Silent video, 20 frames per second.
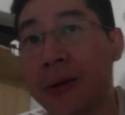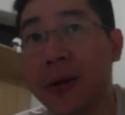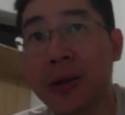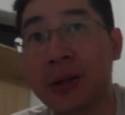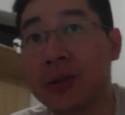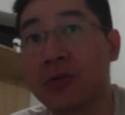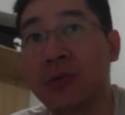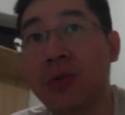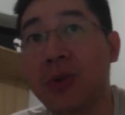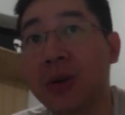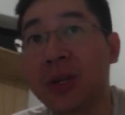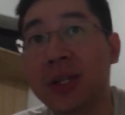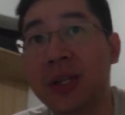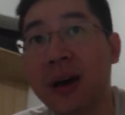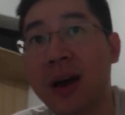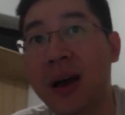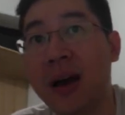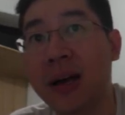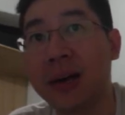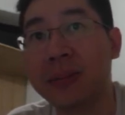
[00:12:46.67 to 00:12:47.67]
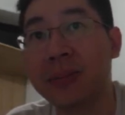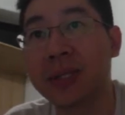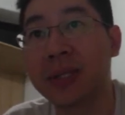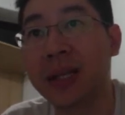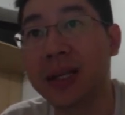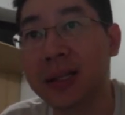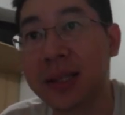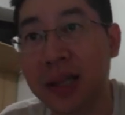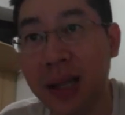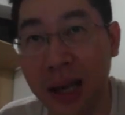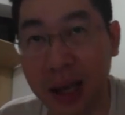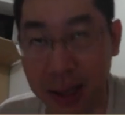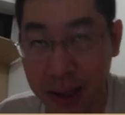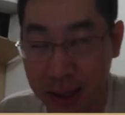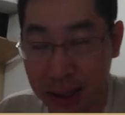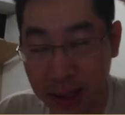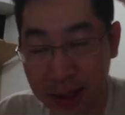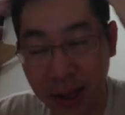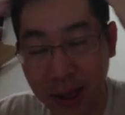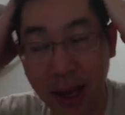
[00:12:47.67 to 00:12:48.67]
It's 40 times. That's like
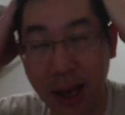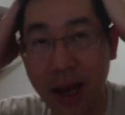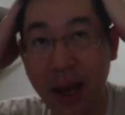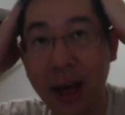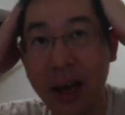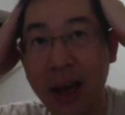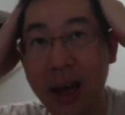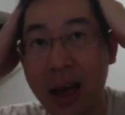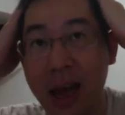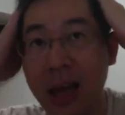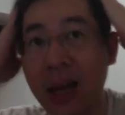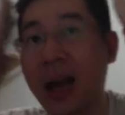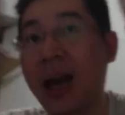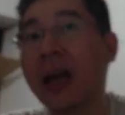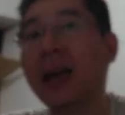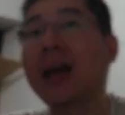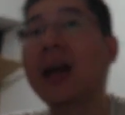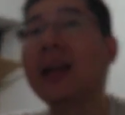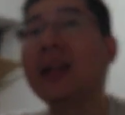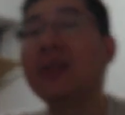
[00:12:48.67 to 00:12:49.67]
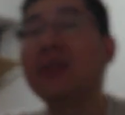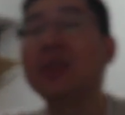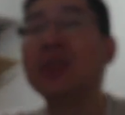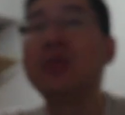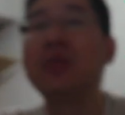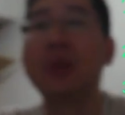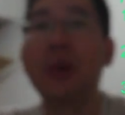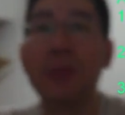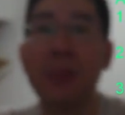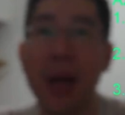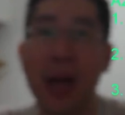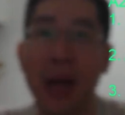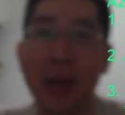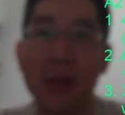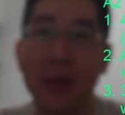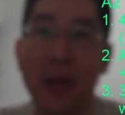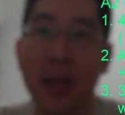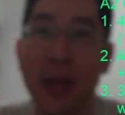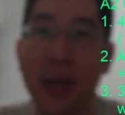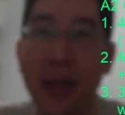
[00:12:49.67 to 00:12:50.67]
I can't even do the math.
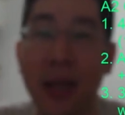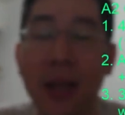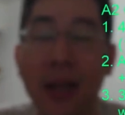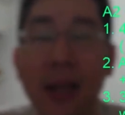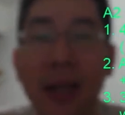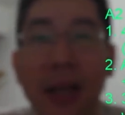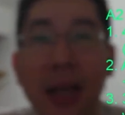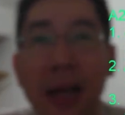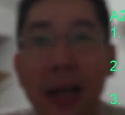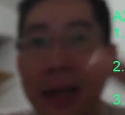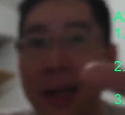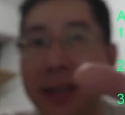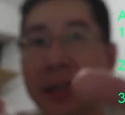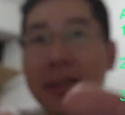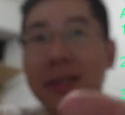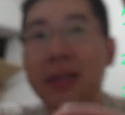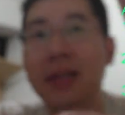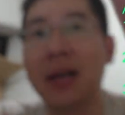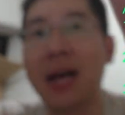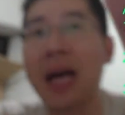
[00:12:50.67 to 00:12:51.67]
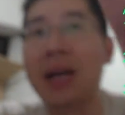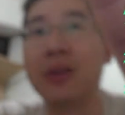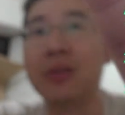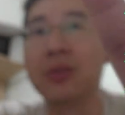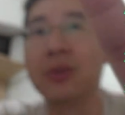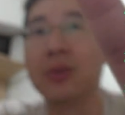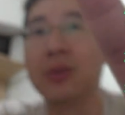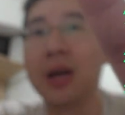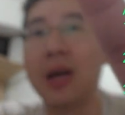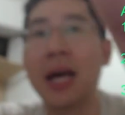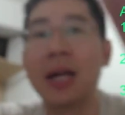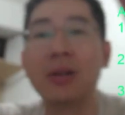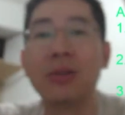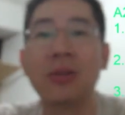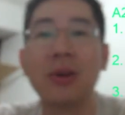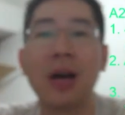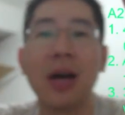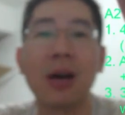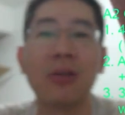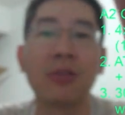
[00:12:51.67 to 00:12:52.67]
Okay, like I don't know
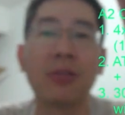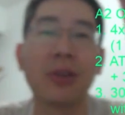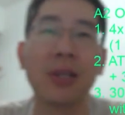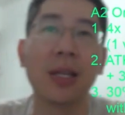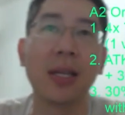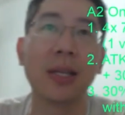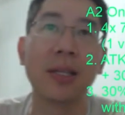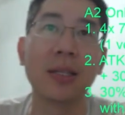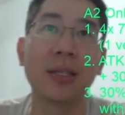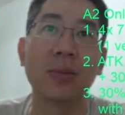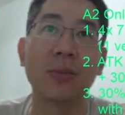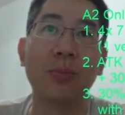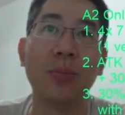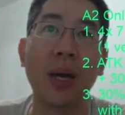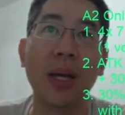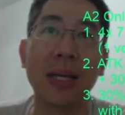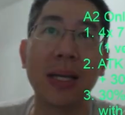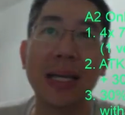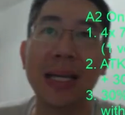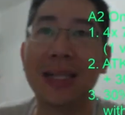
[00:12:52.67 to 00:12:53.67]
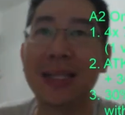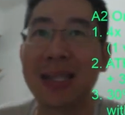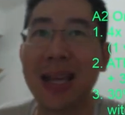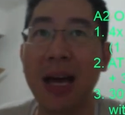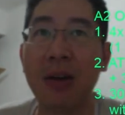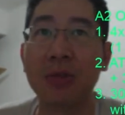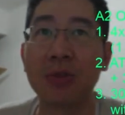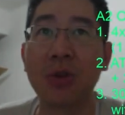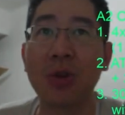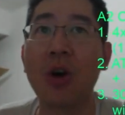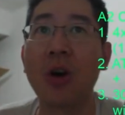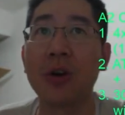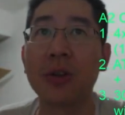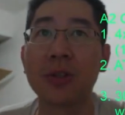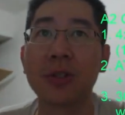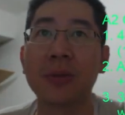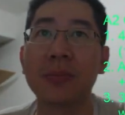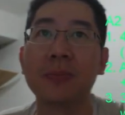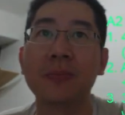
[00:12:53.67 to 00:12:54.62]
how great that is, but it sounds awesome.